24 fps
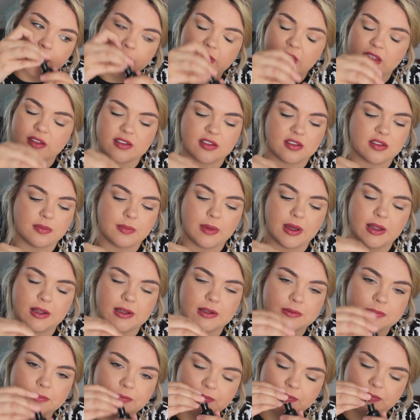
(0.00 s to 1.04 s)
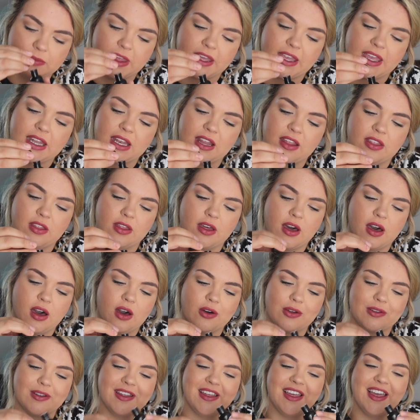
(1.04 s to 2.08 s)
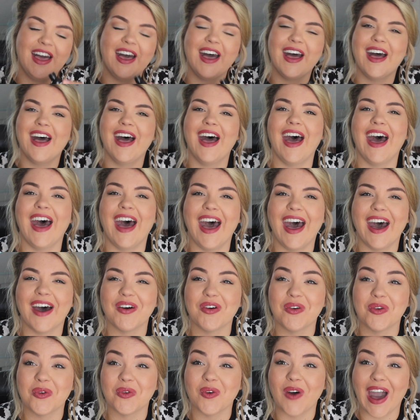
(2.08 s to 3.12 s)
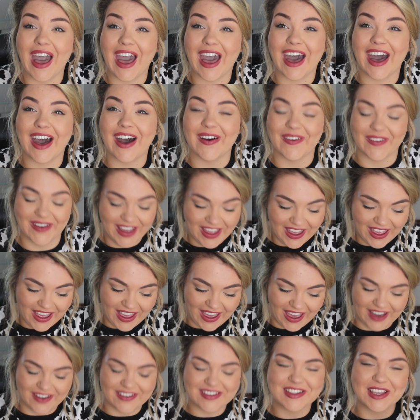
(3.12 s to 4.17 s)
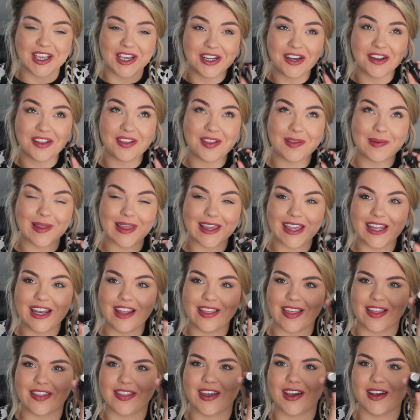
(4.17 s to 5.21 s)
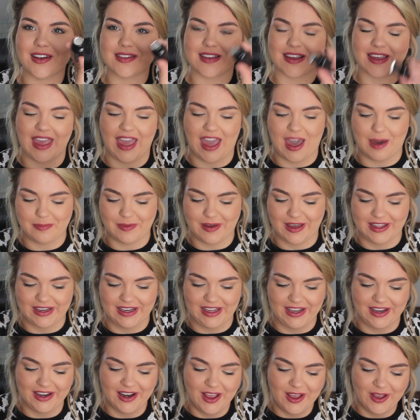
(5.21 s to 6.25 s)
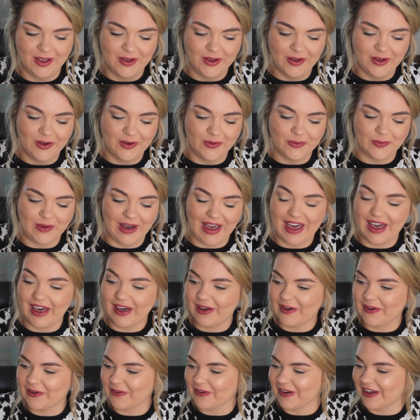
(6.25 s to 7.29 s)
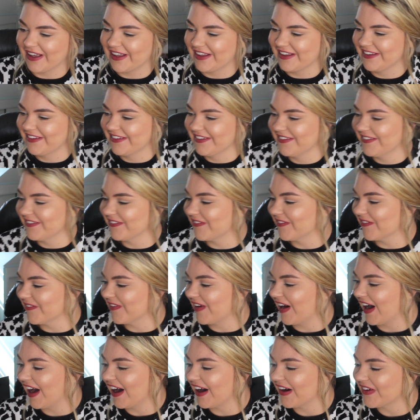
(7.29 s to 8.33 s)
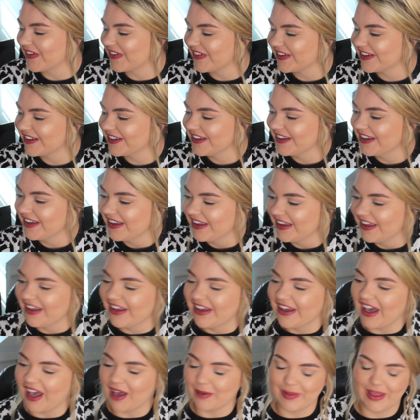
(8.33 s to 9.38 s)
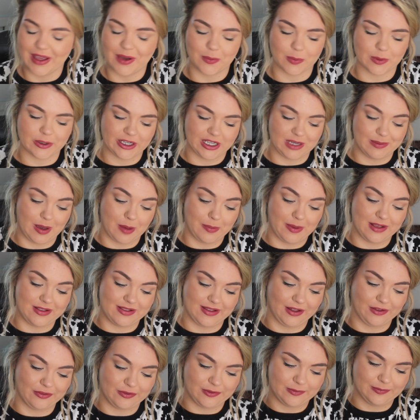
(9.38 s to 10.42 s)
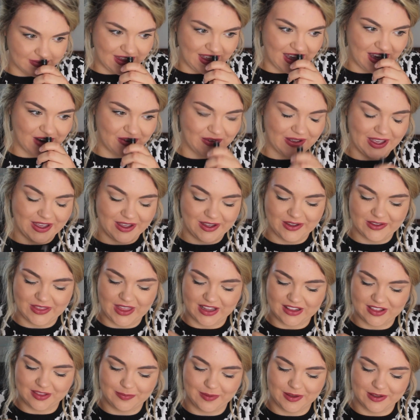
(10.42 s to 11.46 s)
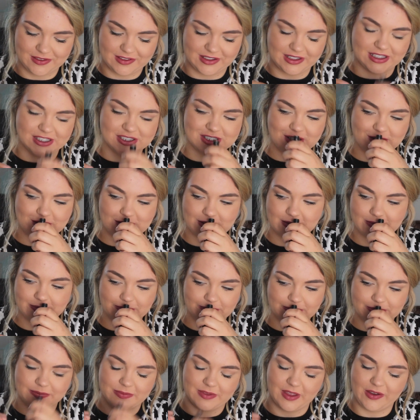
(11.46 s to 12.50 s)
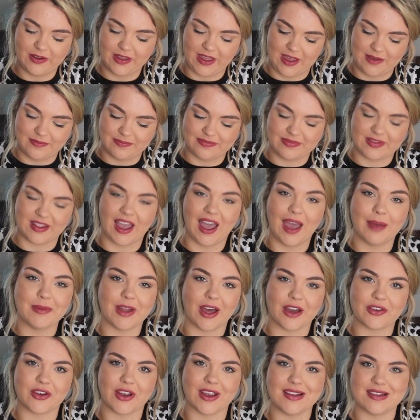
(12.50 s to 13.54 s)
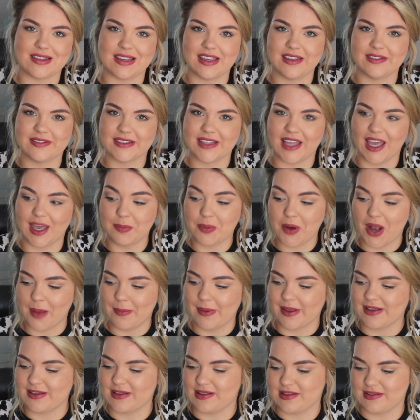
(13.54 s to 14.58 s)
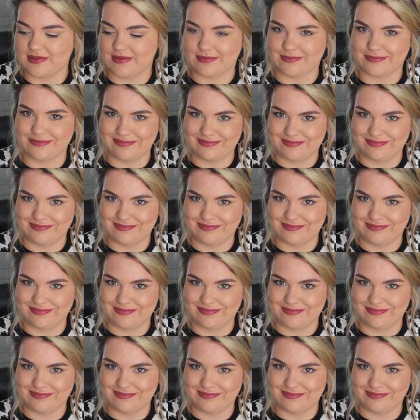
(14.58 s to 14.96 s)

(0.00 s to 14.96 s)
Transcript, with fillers: Doesn't smell like anything. Oh wow, I was like, it doesn't smell like anything. There's a cap on it. Wow. Wow, I'm like worried about myself. There we go. That smells delicious. Okay, I'm not crazy. I promise.